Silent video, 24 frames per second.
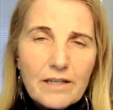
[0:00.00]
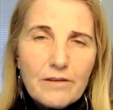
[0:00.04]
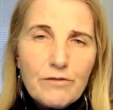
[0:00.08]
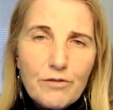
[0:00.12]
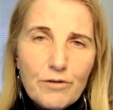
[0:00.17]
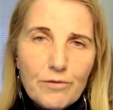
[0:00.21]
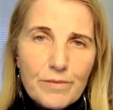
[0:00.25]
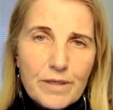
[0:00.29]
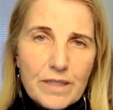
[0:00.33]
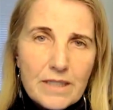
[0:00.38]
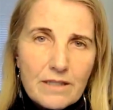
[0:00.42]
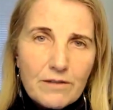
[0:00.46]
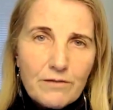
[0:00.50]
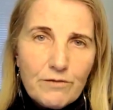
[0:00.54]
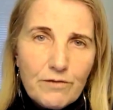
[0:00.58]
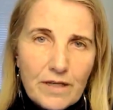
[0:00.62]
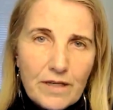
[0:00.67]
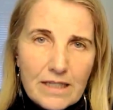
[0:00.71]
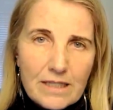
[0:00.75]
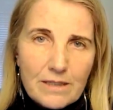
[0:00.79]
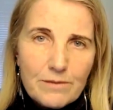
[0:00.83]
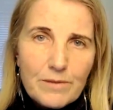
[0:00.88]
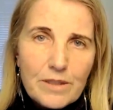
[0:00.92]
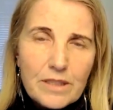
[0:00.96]
from his
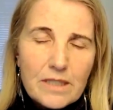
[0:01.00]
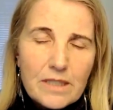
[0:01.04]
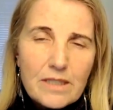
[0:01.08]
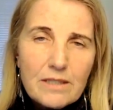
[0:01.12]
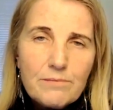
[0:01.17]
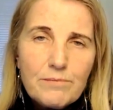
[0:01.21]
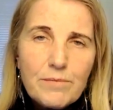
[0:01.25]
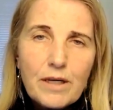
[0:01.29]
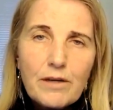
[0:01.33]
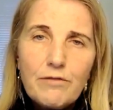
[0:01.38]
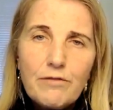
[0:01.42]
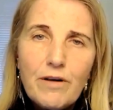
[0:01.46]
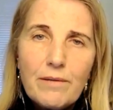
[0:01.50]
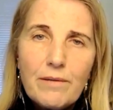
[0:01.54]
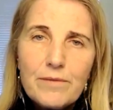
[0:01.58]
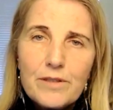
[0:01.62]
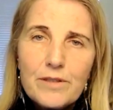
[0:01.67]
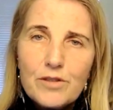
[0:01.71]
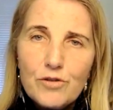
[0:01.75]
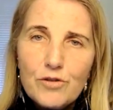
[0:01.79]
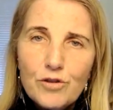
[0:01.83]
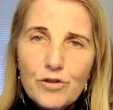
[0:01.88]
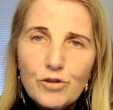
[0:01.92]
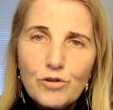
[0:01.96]
investments in big
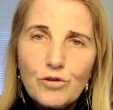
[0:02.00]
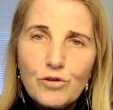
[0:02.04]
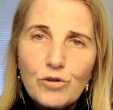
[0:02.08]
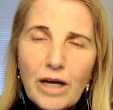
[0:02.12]
pharmaceutical